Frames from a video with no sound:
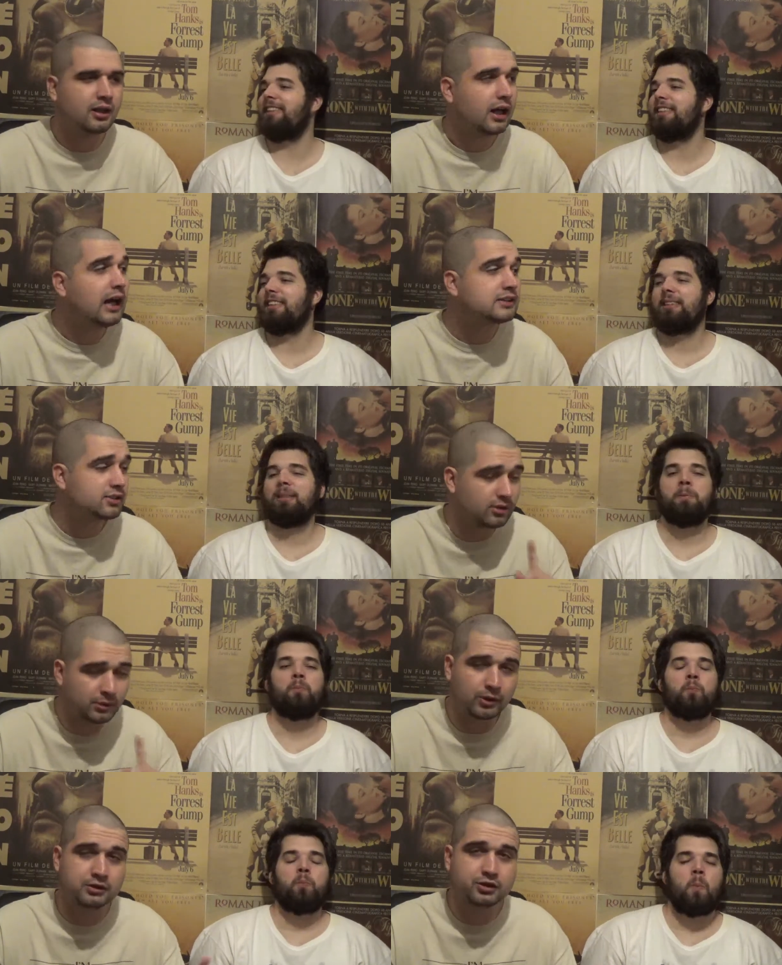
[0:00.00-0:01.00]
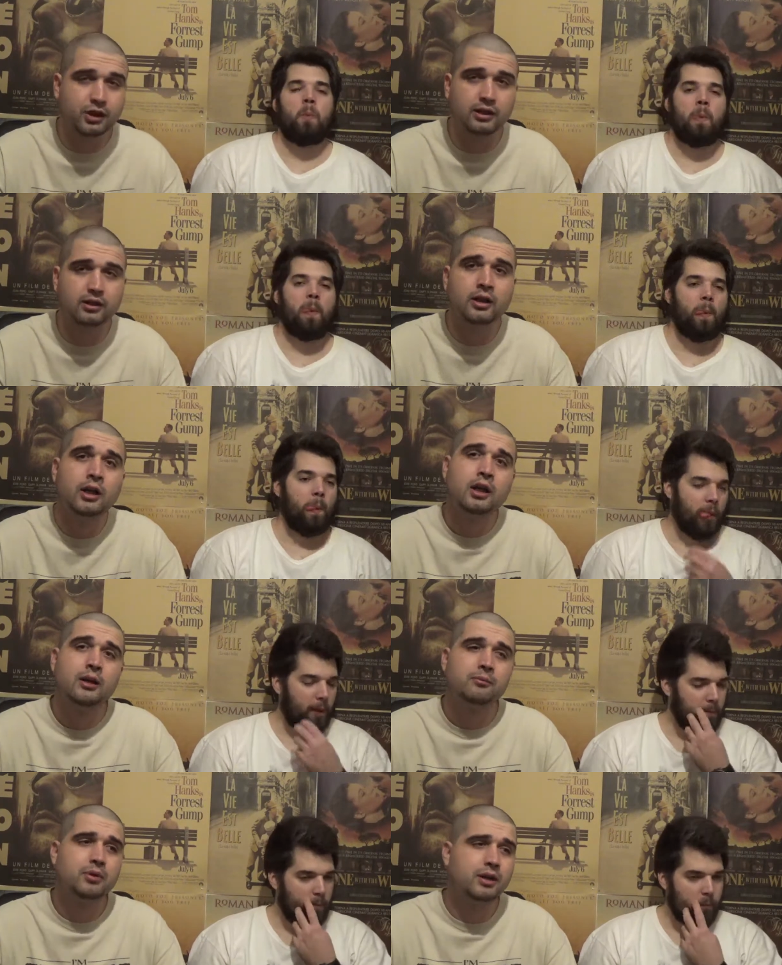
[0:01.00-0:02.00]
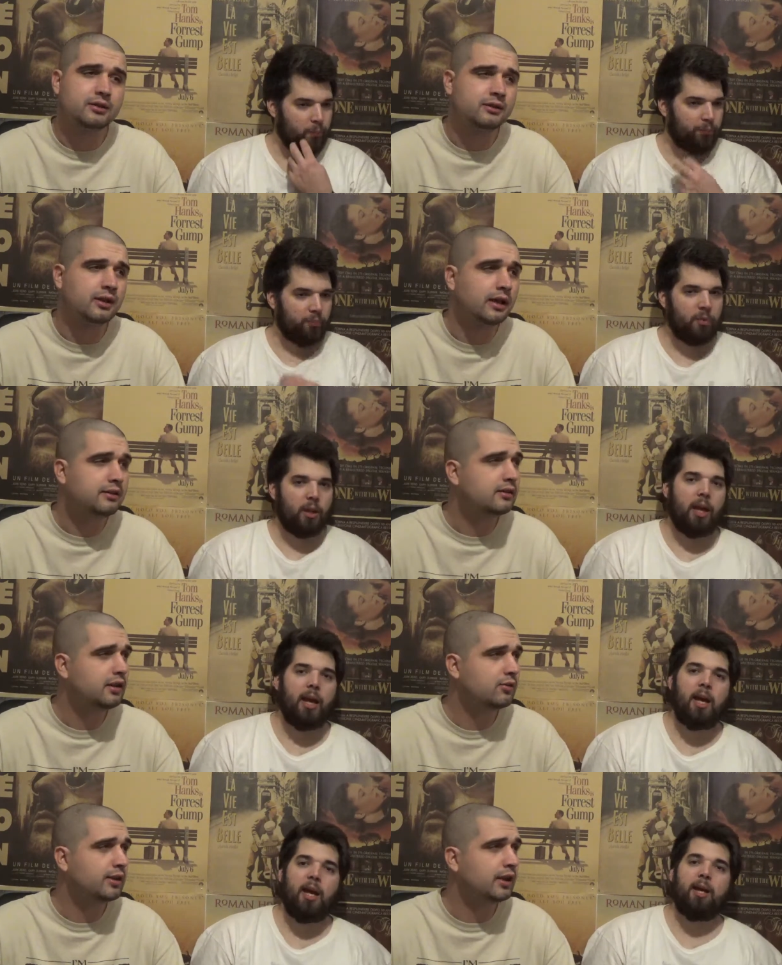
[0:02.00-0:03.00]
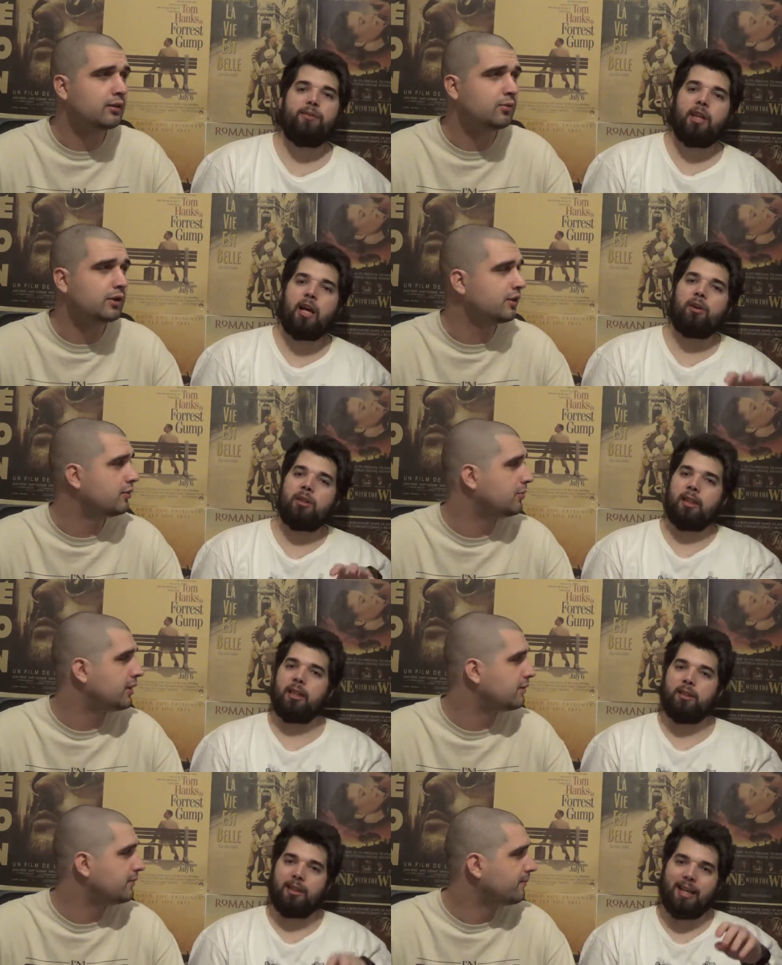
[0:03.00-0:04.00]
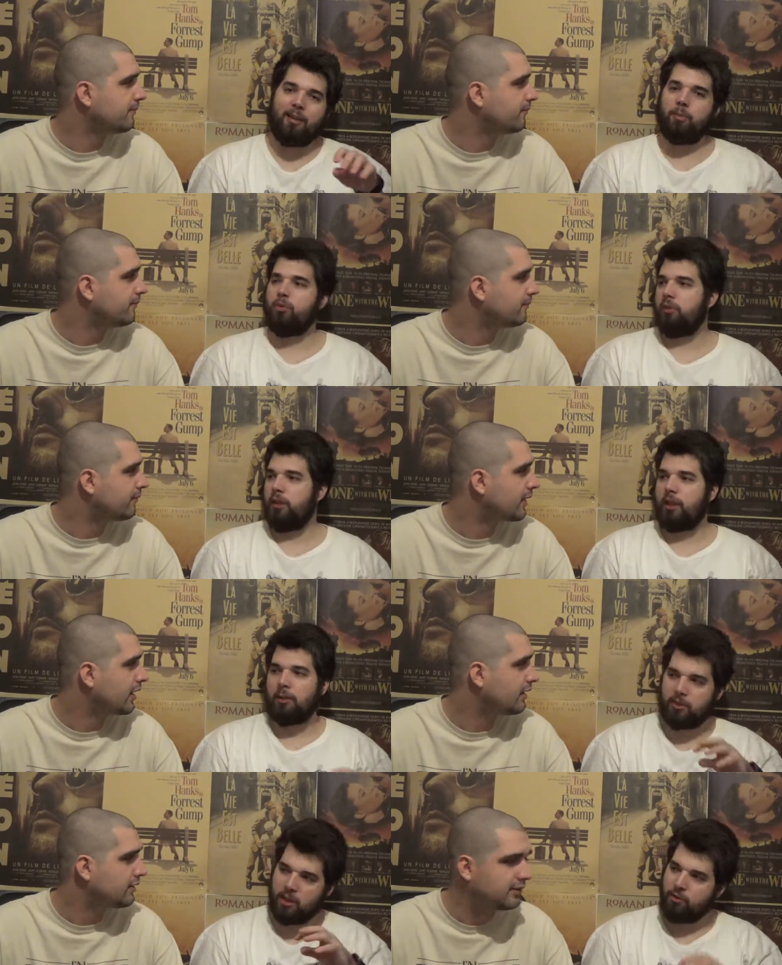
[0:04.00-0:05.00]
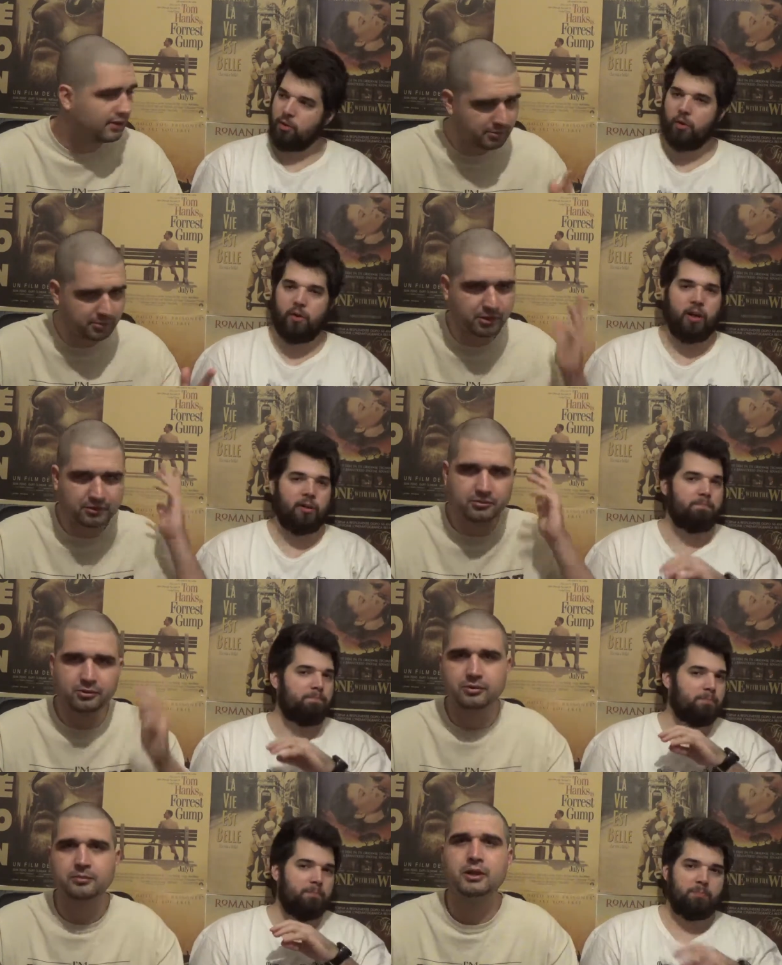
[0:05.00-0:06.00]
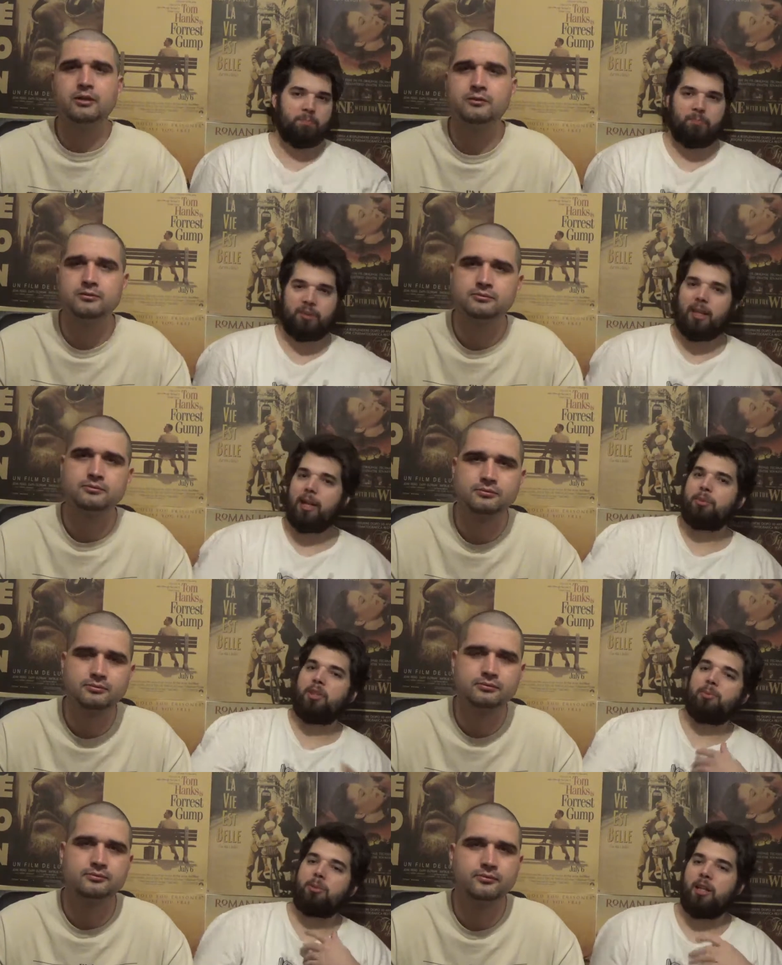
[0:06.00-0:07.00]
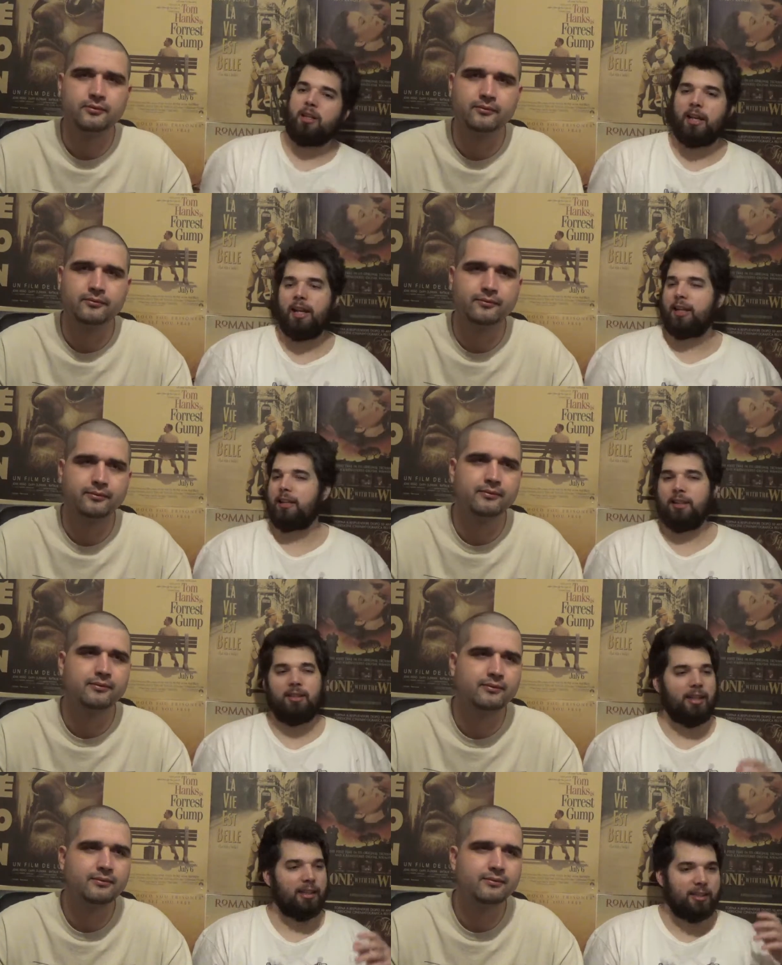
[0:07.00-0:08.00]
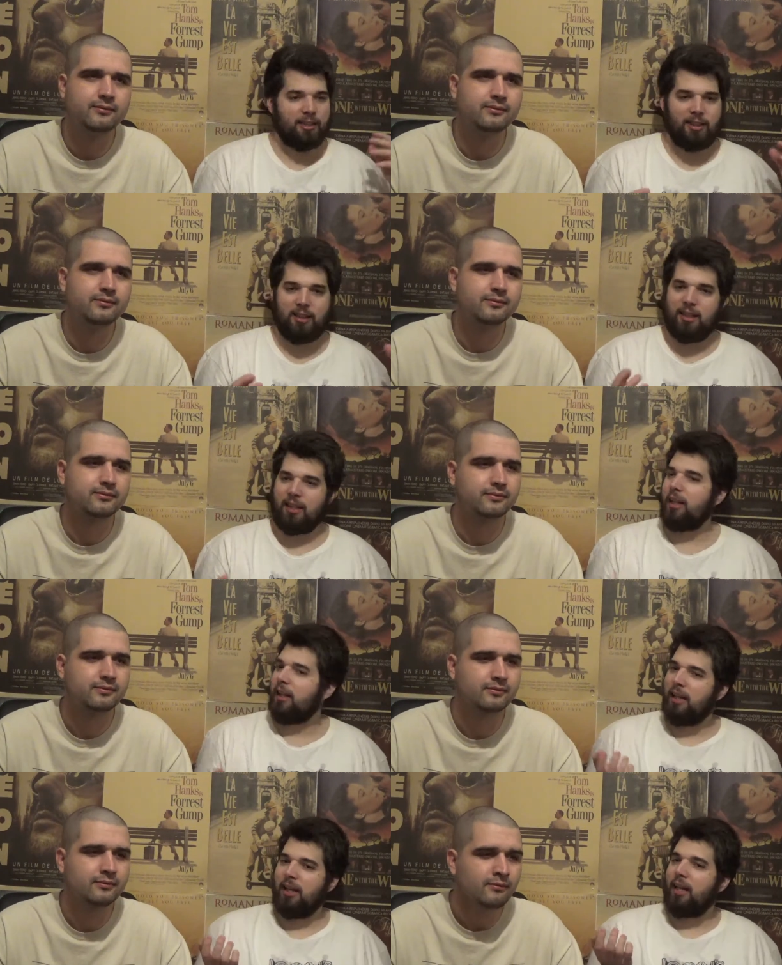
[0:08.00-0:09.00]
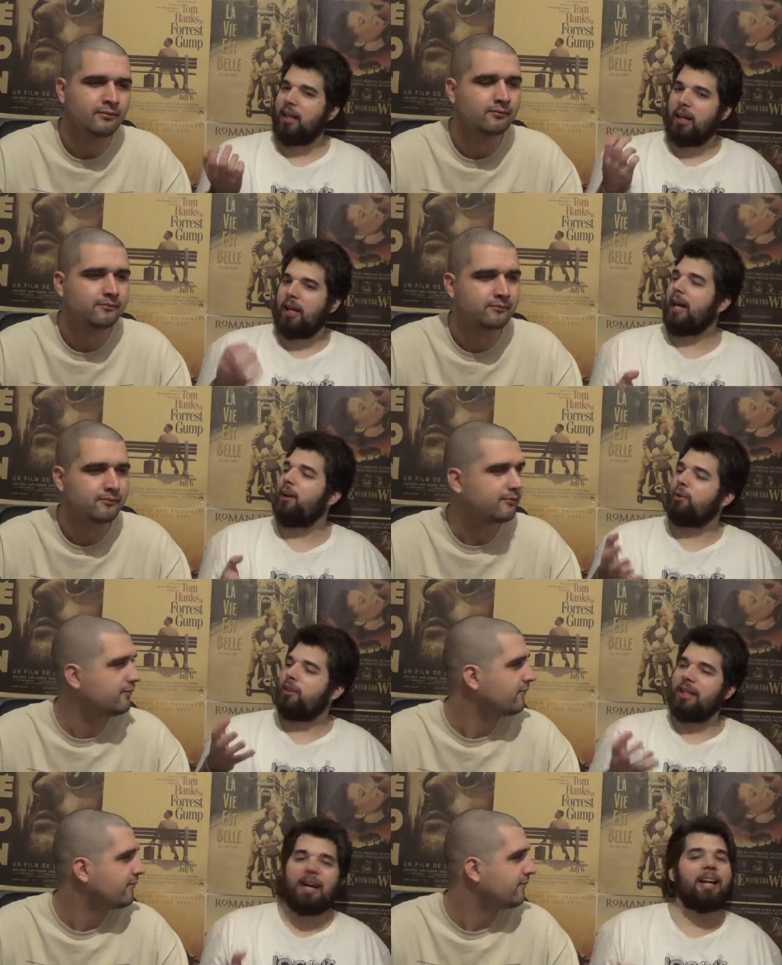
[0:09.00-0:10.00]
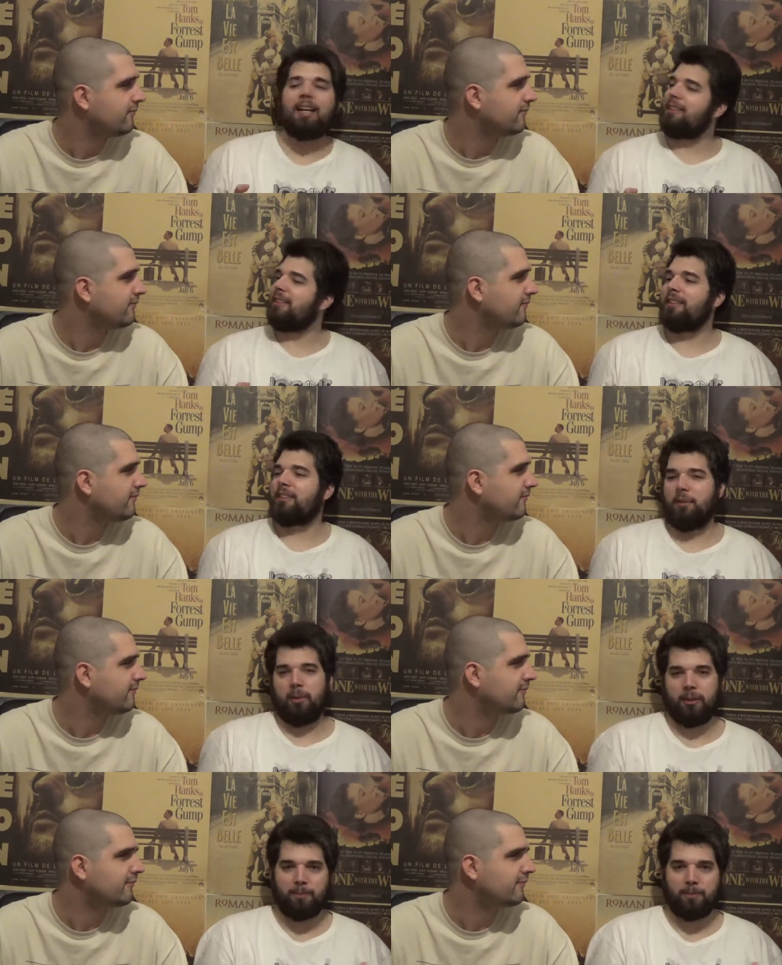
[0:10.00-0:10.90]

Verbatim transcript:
Speaker 1: I saw only one trailer, but I think they only. Every now and then you get a movie comes out of tell nowhere. Tell me about the movie,
Speaker 2: man. Slaps you upside the head, and you're like, how did I not see this coming?